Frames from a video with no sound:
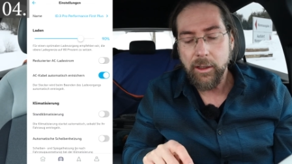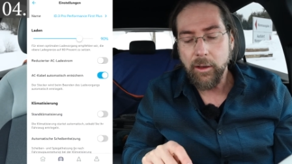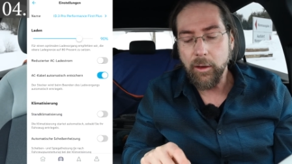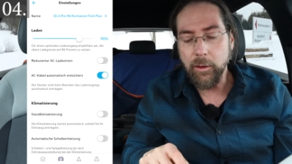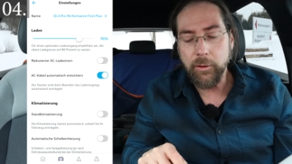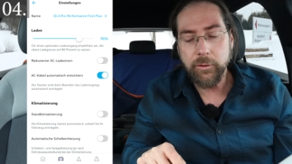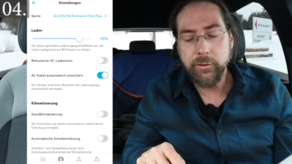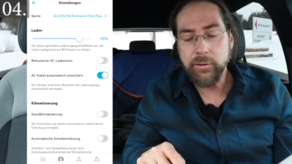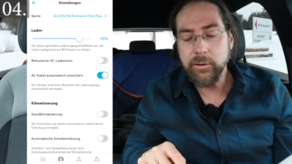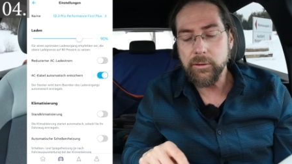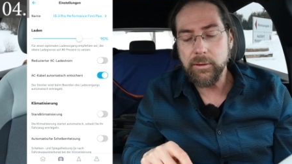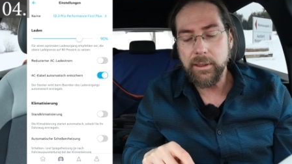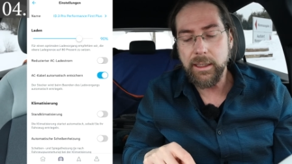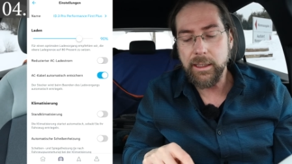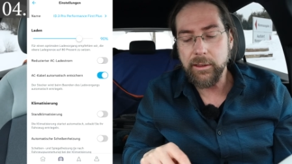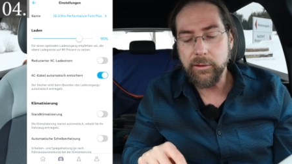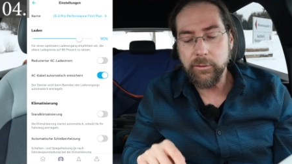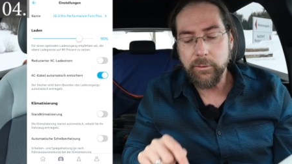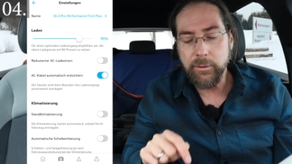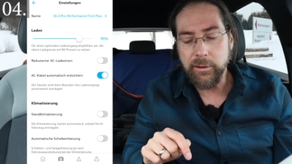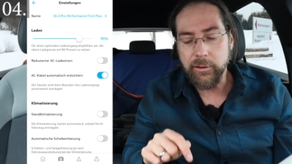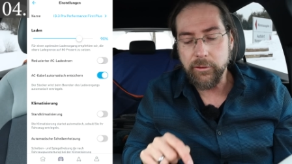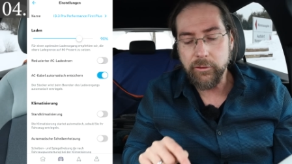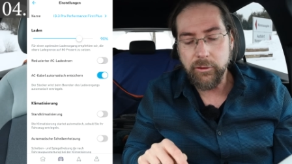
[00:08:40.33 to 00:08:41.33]
Also, you can
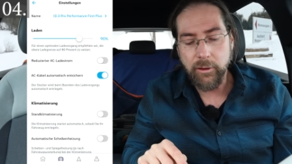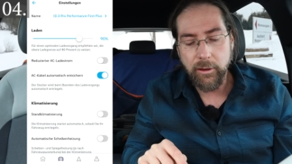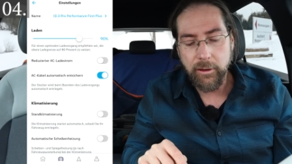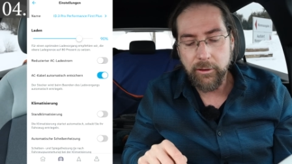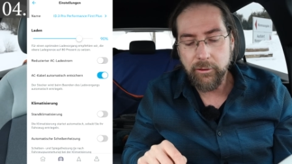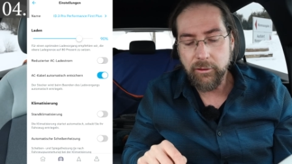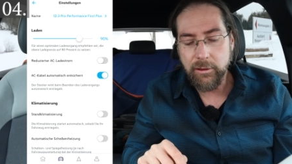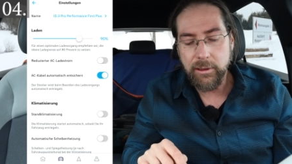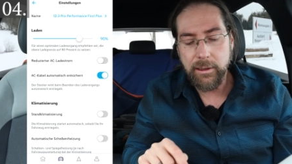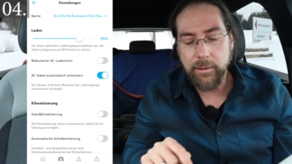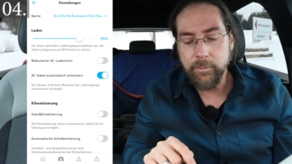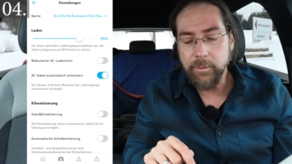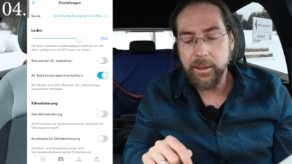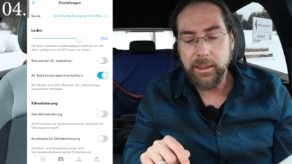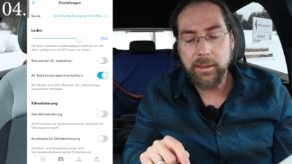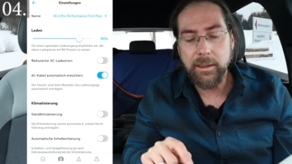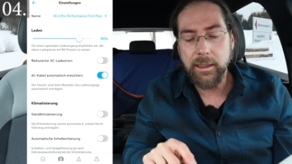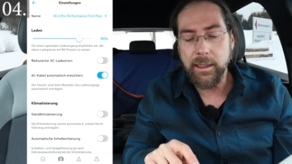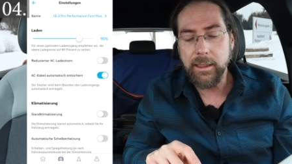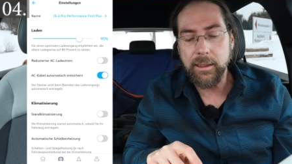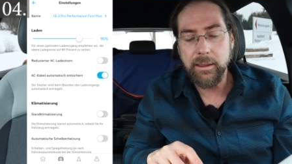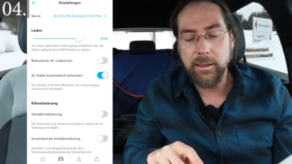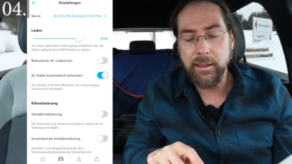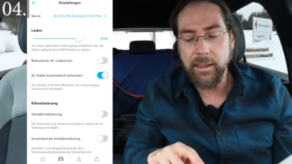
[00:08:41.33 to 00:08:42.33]
do your charge limit
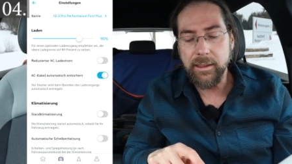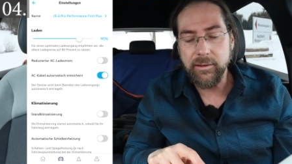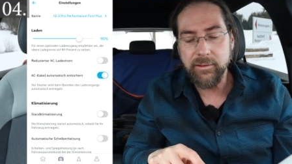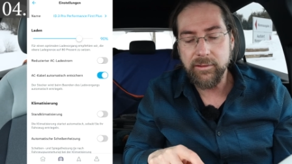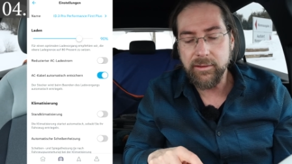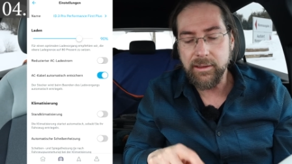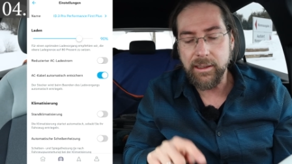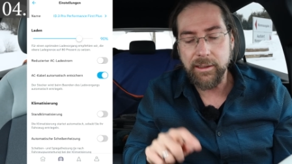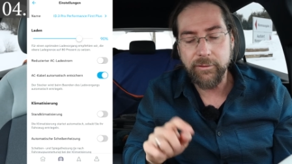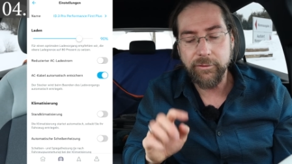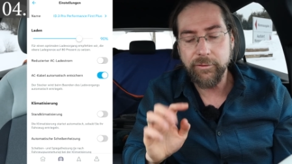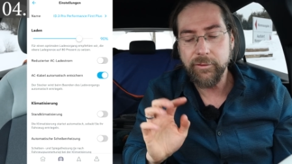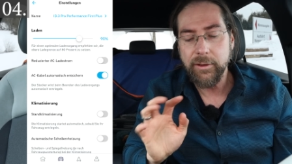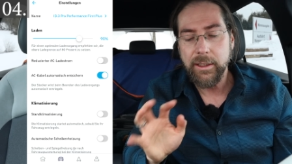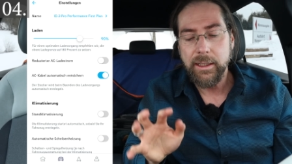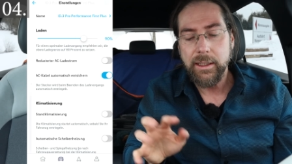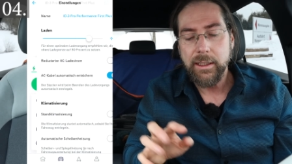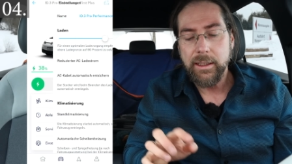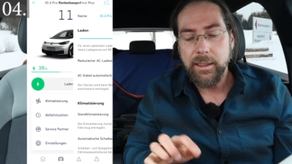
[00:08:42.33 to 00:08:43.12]
and stuff,